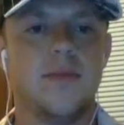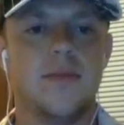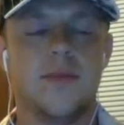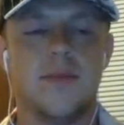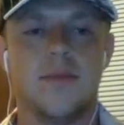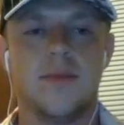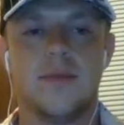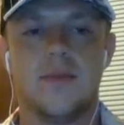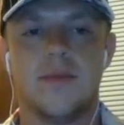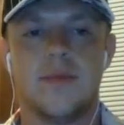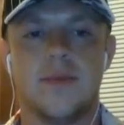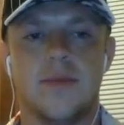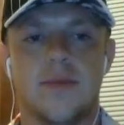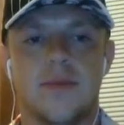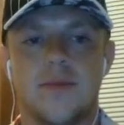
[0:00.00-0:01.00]

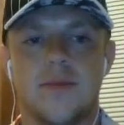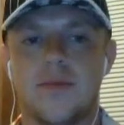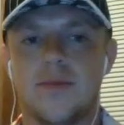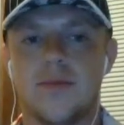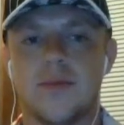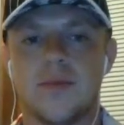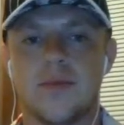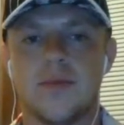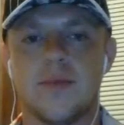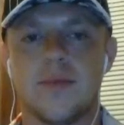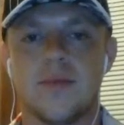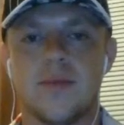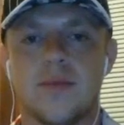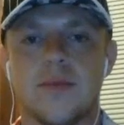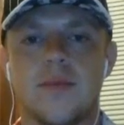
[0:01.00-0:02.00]

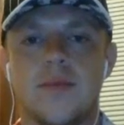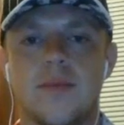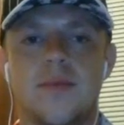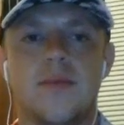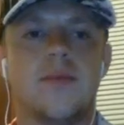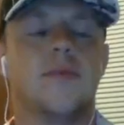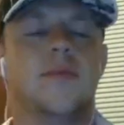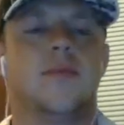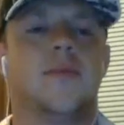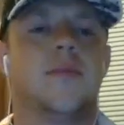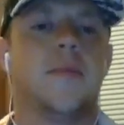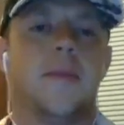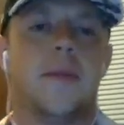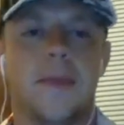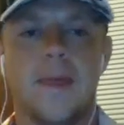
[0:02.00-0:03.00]

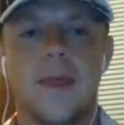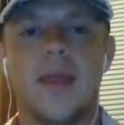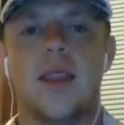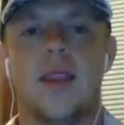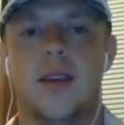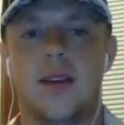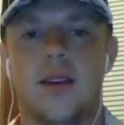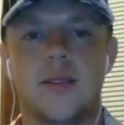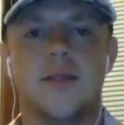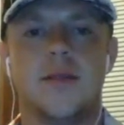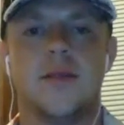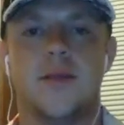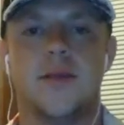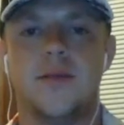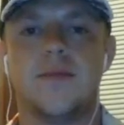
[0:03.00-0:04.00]

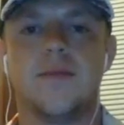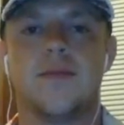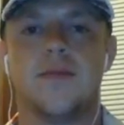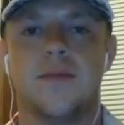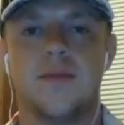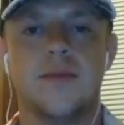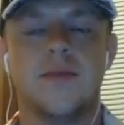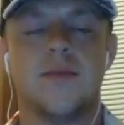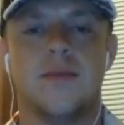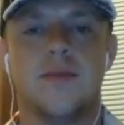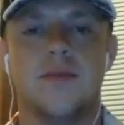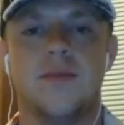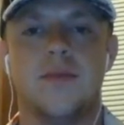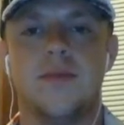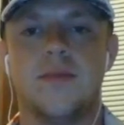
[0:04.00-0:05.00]

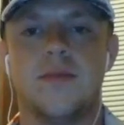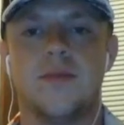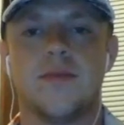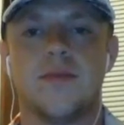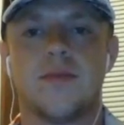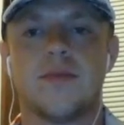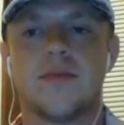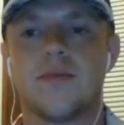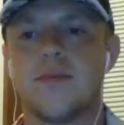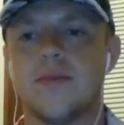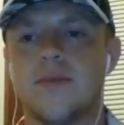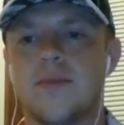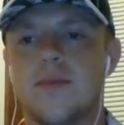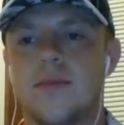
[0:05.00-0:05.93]
(silent)